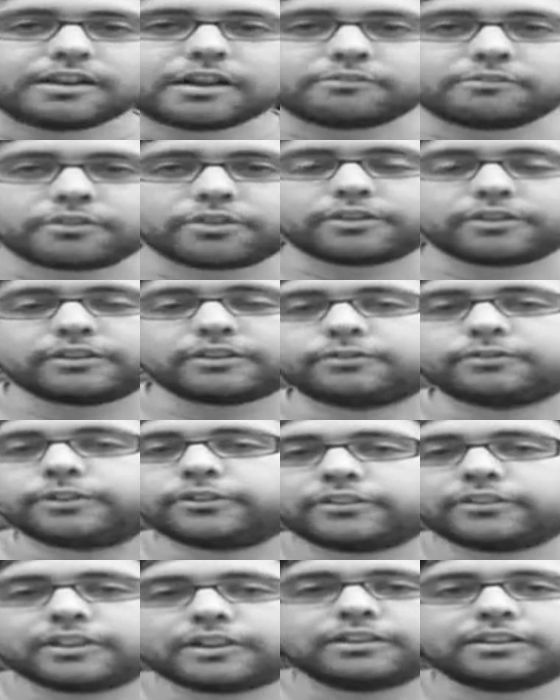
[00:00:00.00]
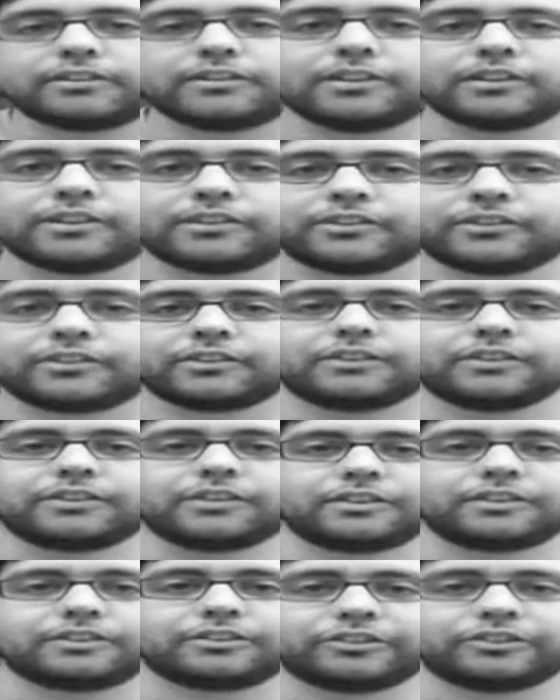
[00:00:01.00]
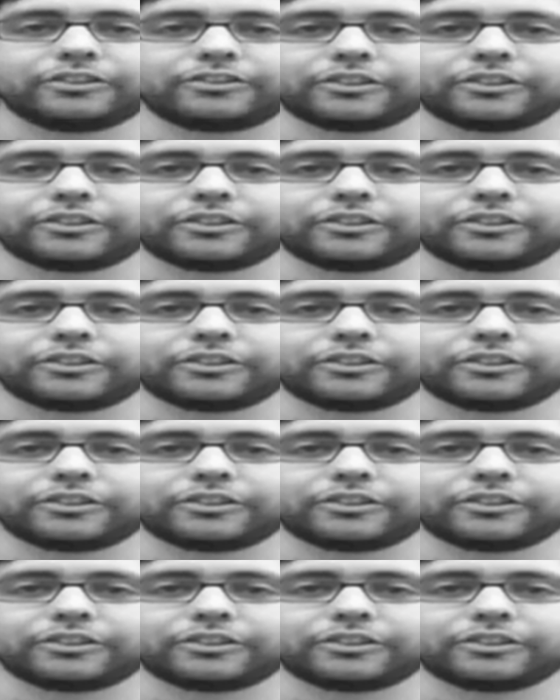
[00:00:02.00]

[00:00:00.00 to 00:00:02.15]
Everything, the facilities, the